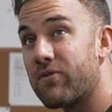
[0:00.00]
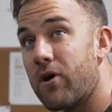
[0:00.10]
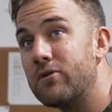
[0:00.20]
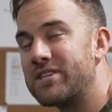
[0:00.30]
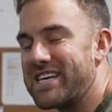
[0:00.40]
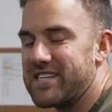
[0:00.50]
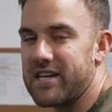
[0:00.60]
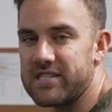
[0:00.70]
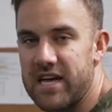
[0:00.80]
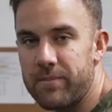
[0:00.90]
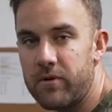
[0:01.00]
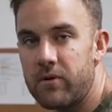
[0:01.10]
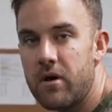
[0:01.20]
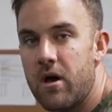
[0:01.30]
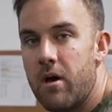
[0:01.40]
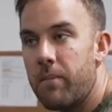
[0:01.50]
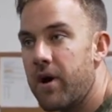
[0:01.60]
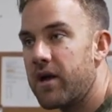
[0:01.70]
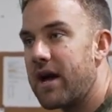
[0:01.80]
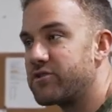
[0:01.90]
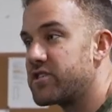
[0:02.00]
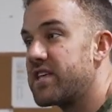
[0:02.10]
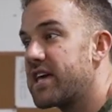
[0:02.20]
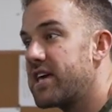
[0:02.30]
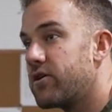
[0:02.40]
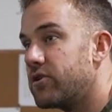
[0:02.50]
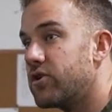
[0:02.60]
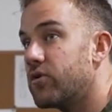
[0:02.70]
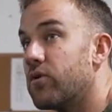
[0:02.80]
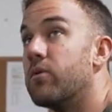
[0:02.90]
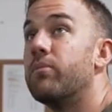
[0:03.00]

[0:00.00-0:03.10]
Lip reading: rows as an example, but I was just thinking you could do